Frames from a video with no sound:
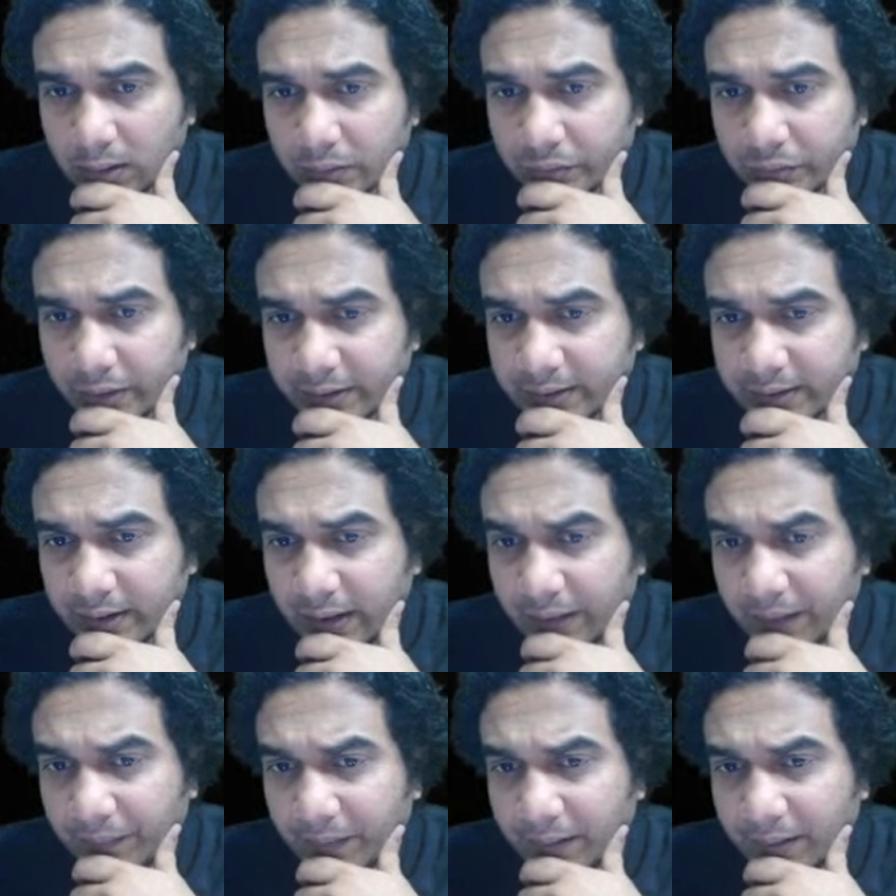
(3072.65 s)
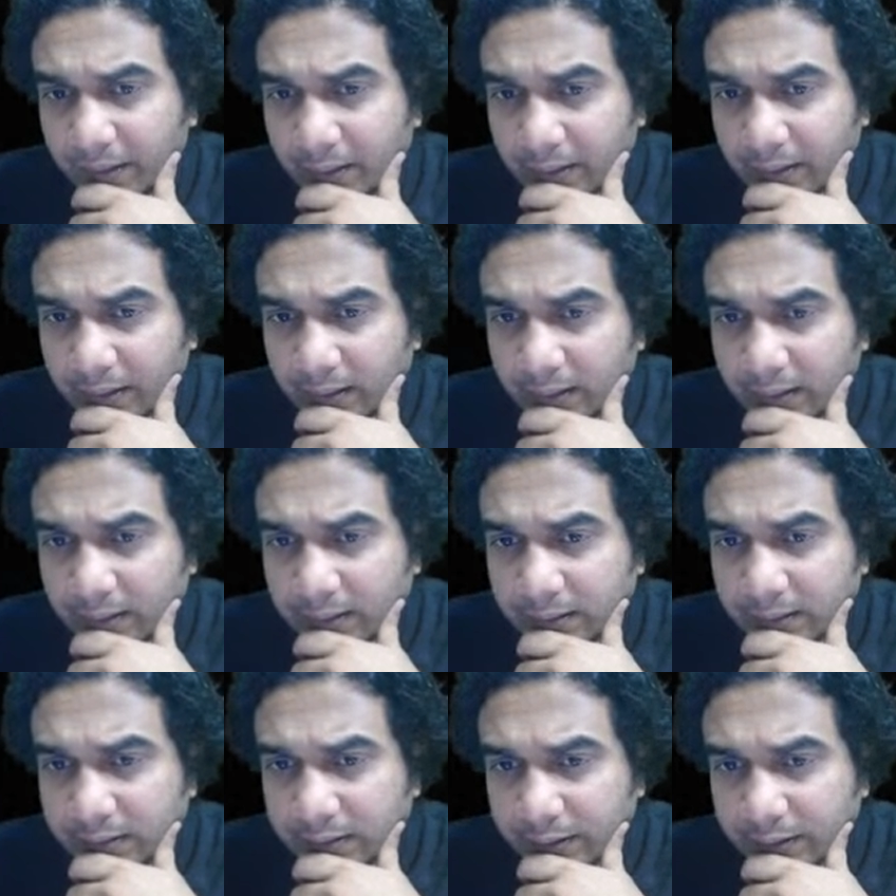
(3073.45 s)
So this k1,
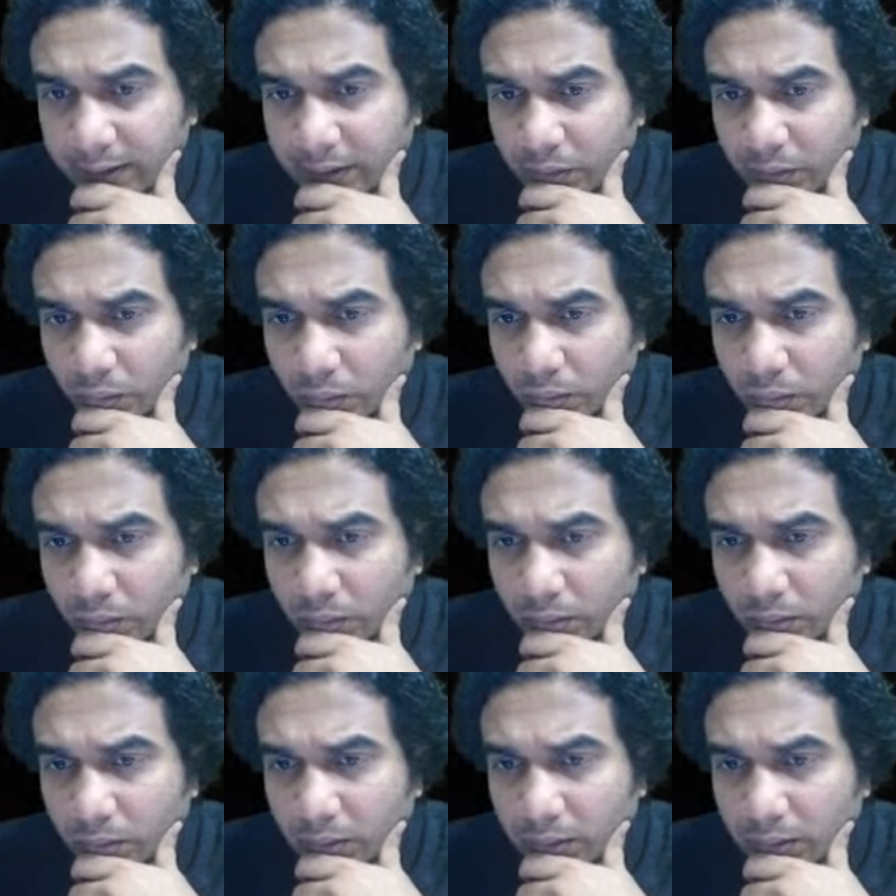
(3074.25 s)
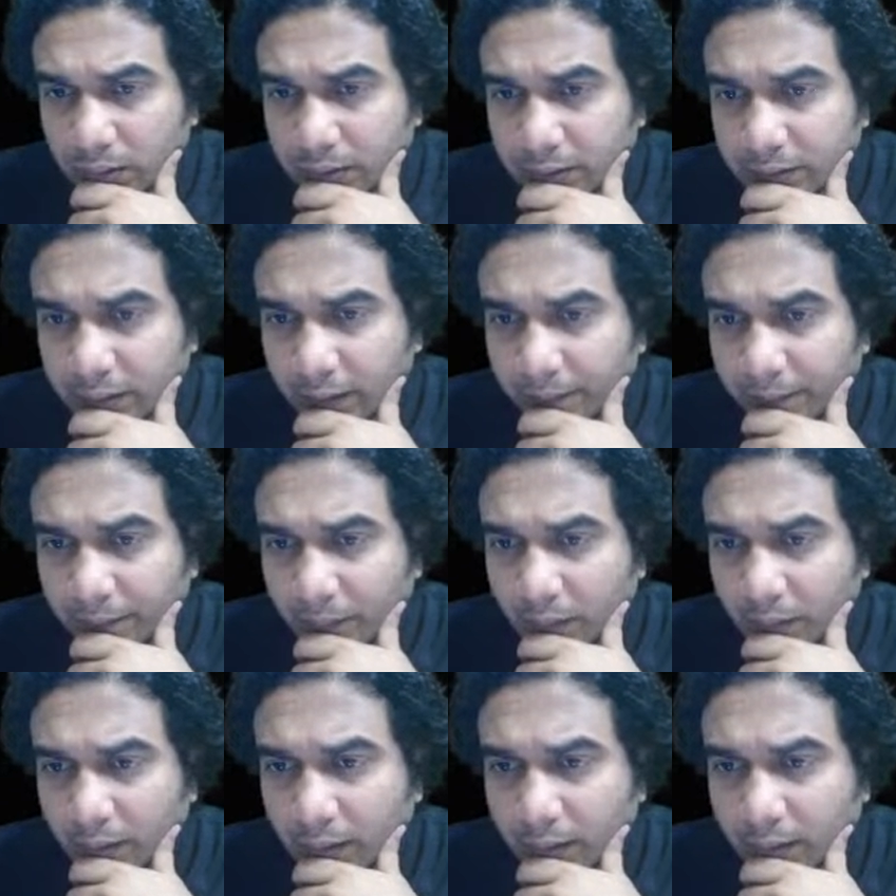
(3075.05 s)
c2,
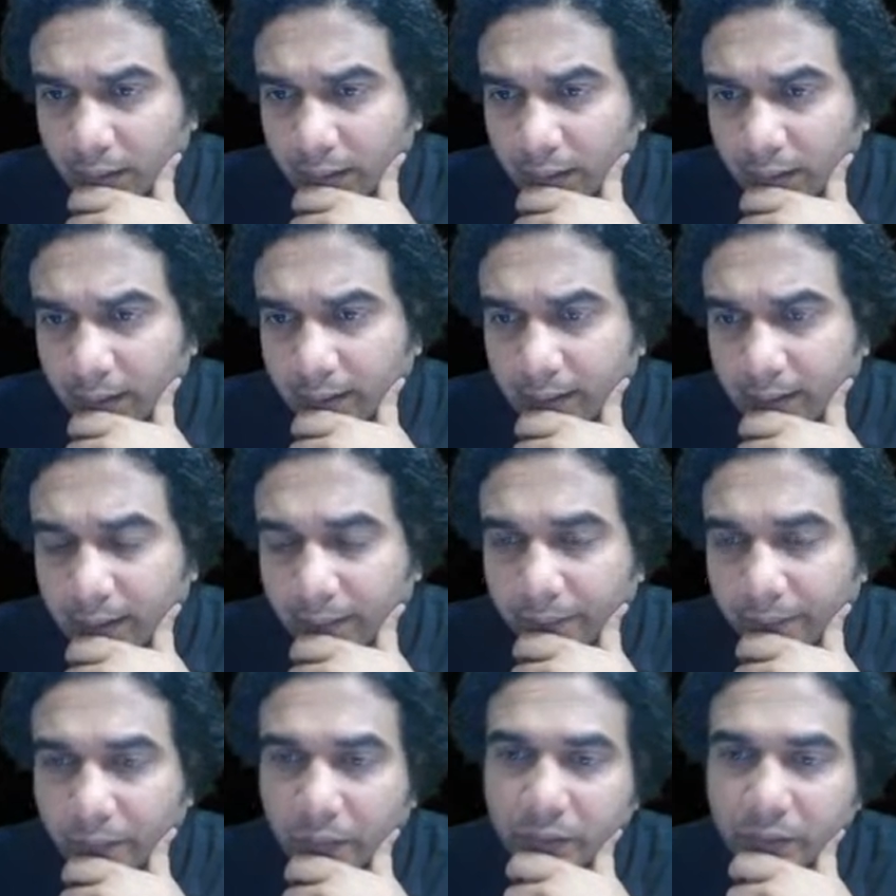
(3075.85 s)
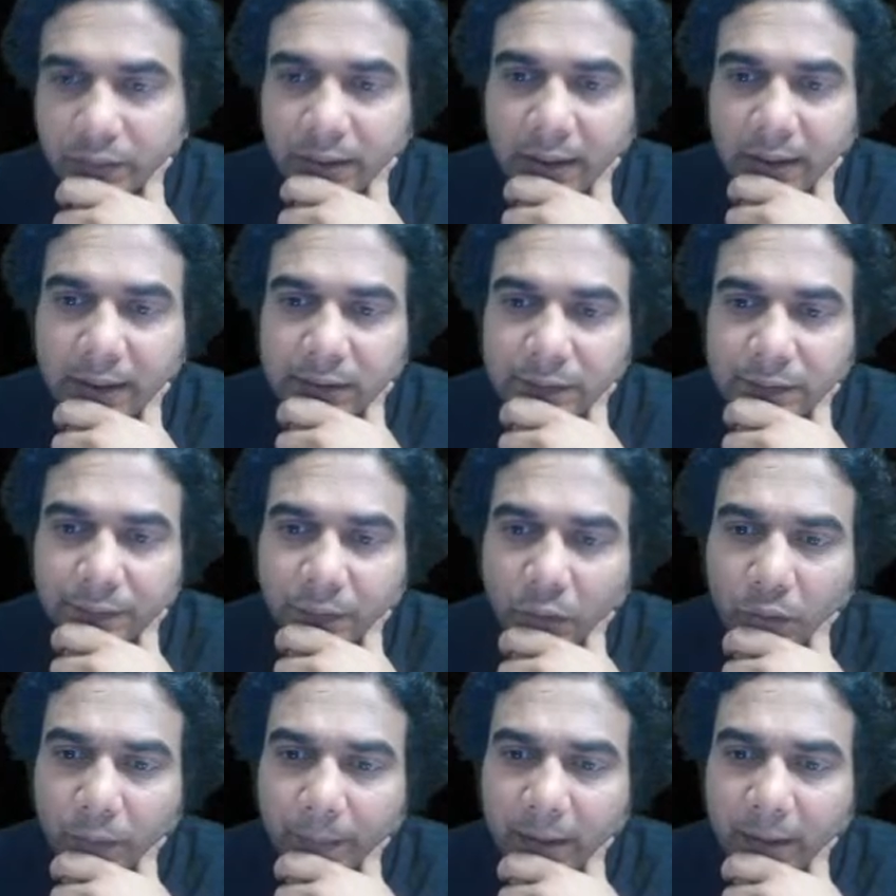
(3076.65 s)
c4, and k4. So it has
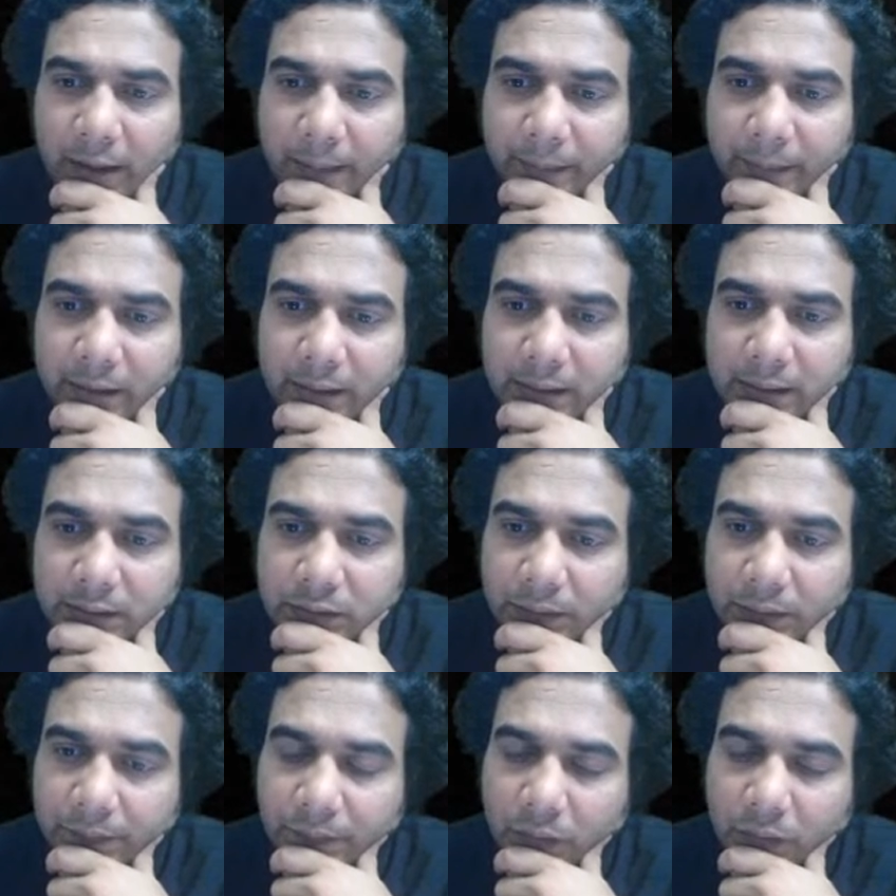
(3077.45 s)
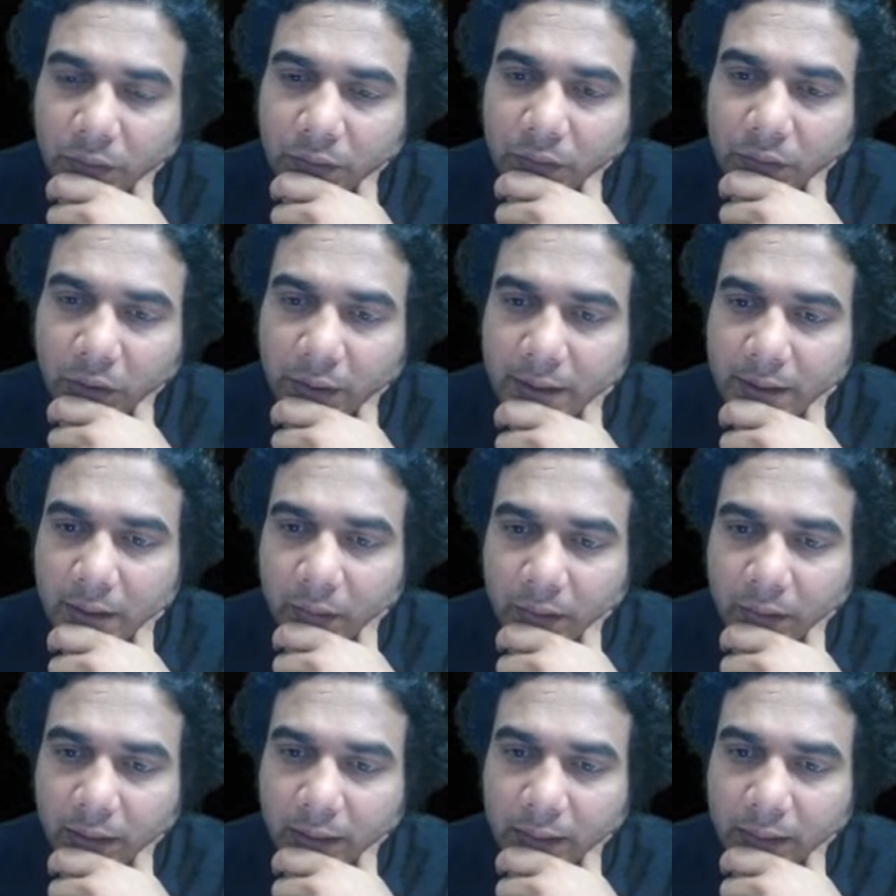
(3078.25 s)
4 parameters. So fourth order,
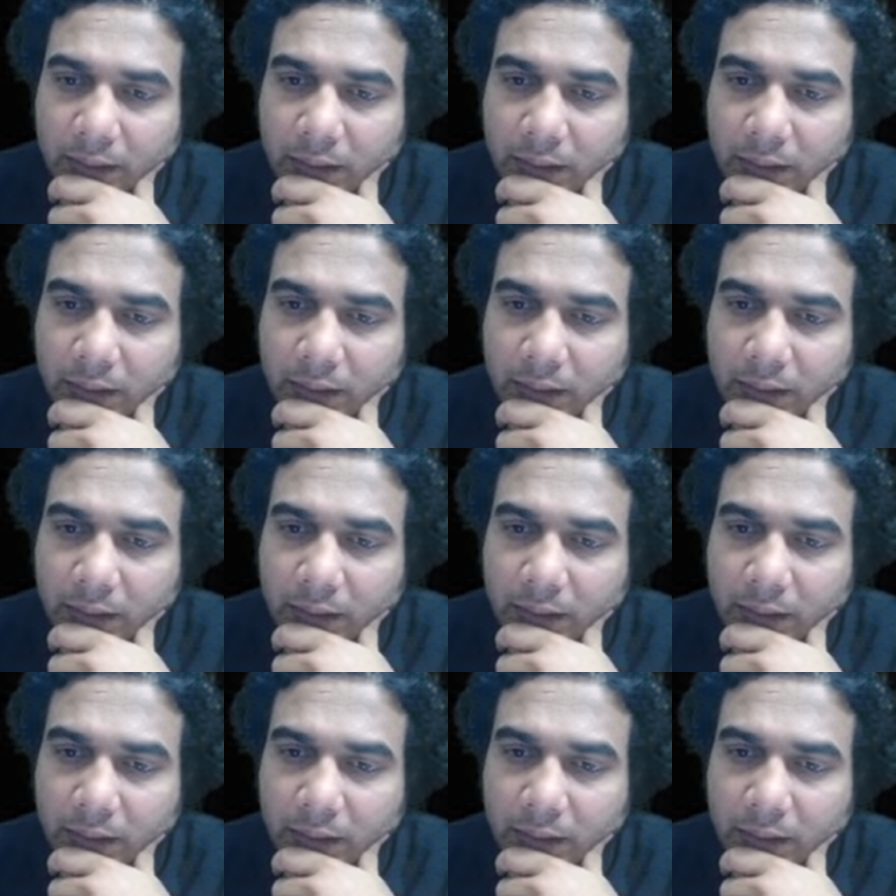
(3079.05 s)
okay?